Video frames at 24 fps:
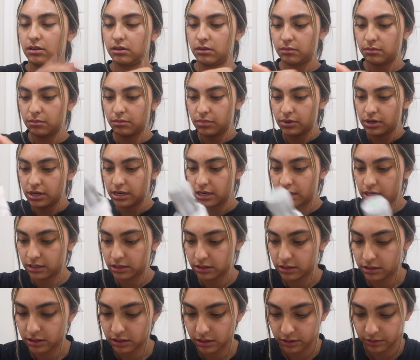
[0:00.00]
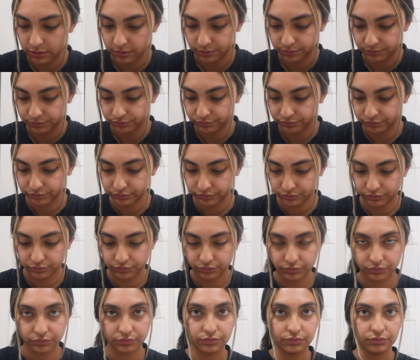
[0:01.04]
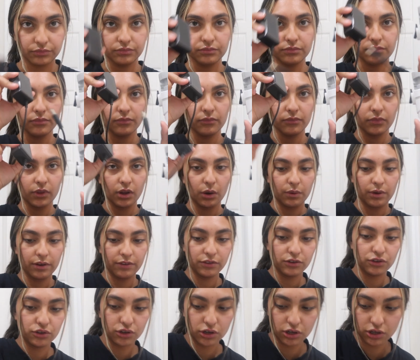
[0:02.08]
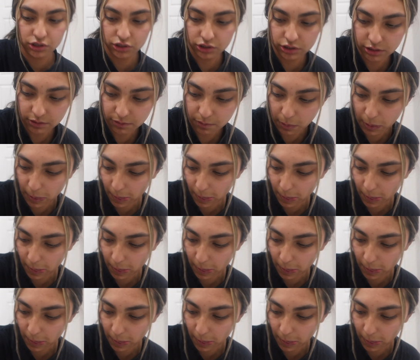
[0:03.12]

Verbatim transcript: But I have the charger.